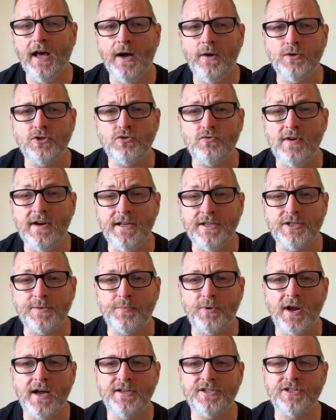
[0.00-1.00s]
I was really
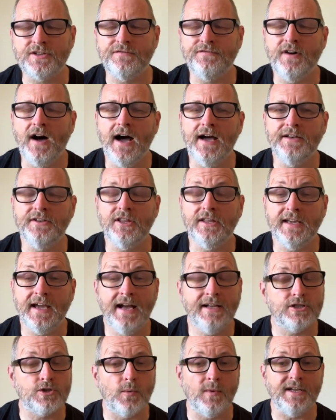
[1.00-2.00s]
surprised to find that you
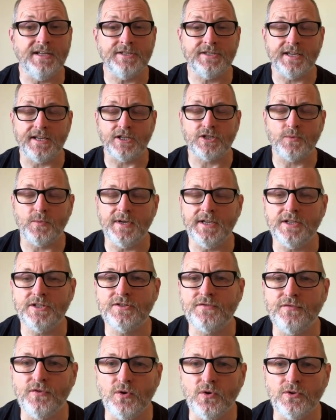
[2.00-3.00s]
had to wait 6 weeks
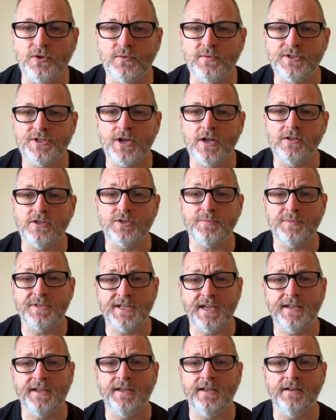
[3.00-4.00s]
for the results,
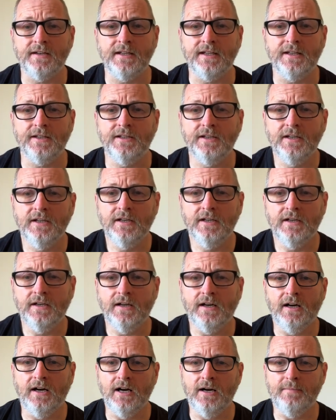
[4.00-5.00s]
particularly
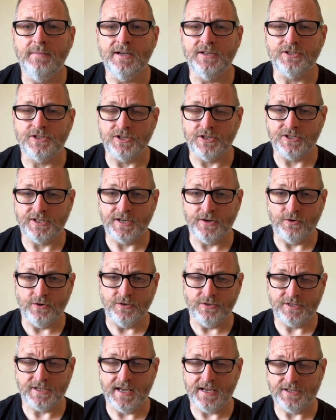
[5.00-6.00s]
as the
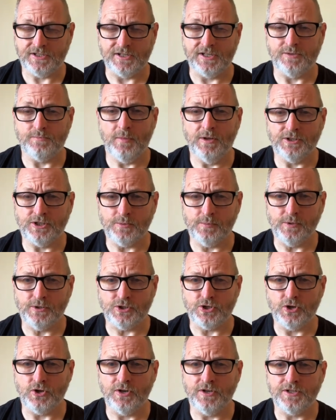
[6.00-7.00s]
SERU test is multiple
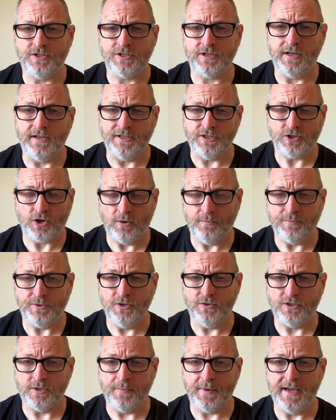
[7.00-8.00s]
choice and it's
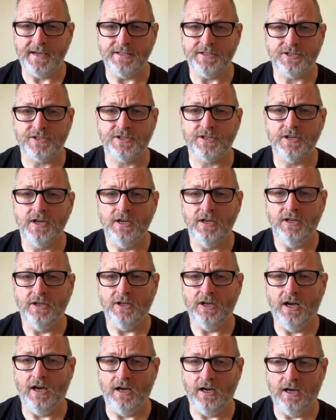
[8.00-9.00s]
computer based,
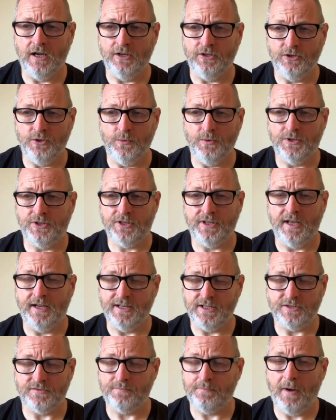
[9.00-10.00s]
and
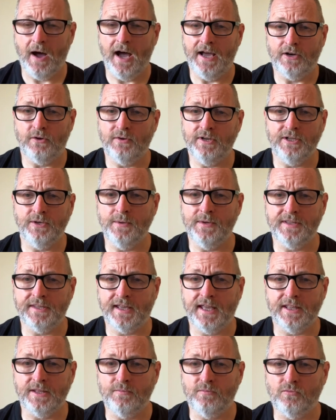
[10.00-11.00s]
it's binary, you either
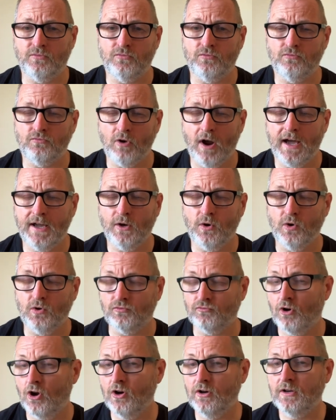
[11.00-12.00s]
get them right or
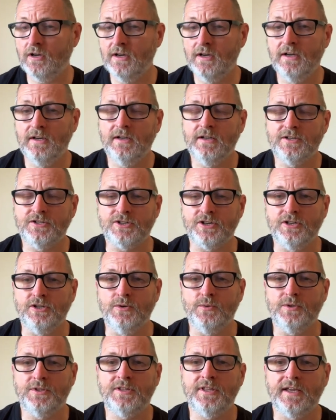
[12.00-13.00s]
wrong. so
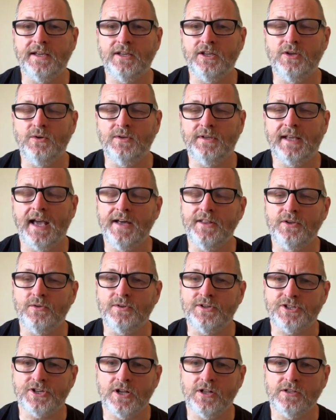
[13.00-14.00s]
you would think you would get the
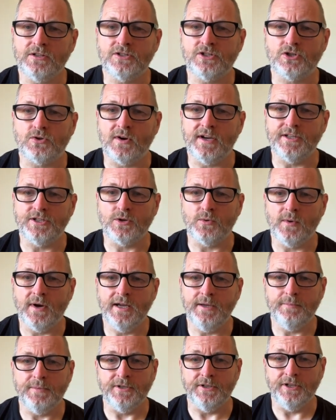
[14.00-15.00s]
result straight
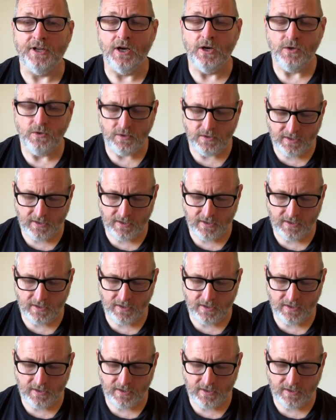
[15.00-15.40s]
away, but no.